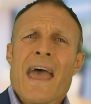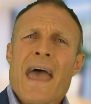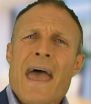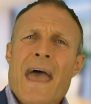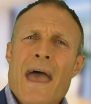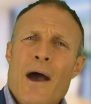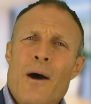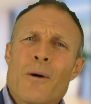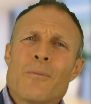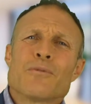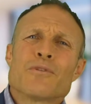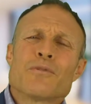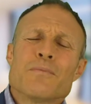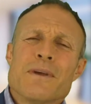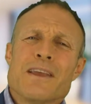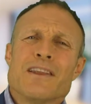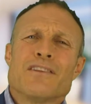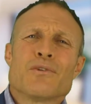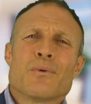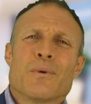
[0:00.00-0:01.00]
helped
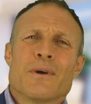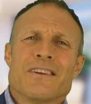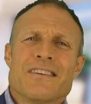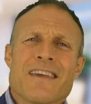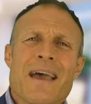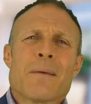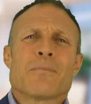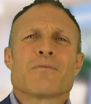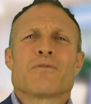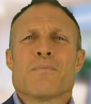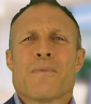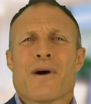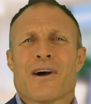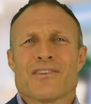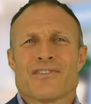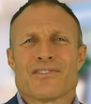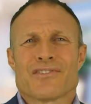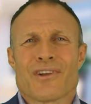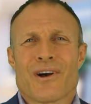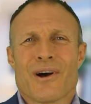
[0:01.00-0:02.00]
me to adapt my
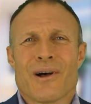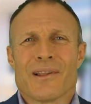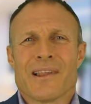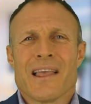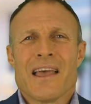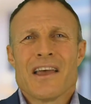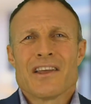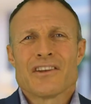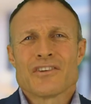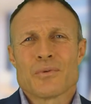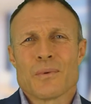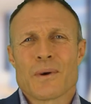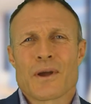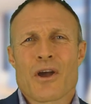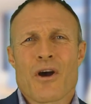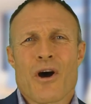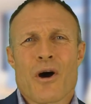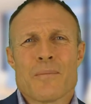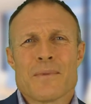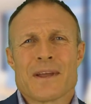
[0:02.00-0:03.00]
style to
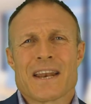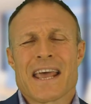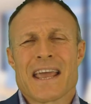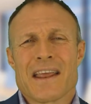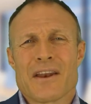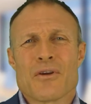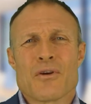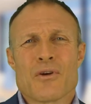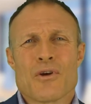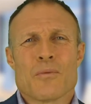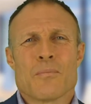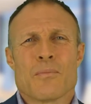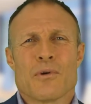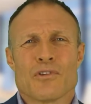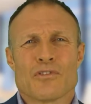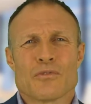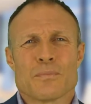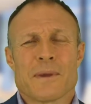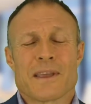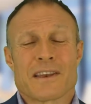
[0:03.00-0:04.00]
accommodate her
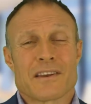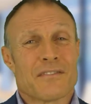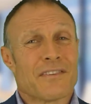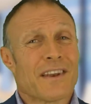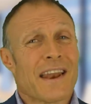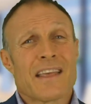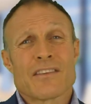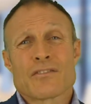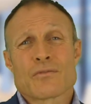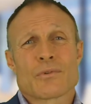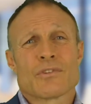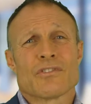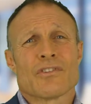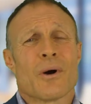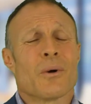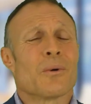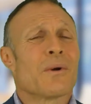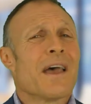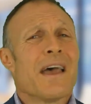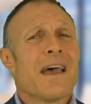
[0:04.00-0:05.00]
perspective. And as a result,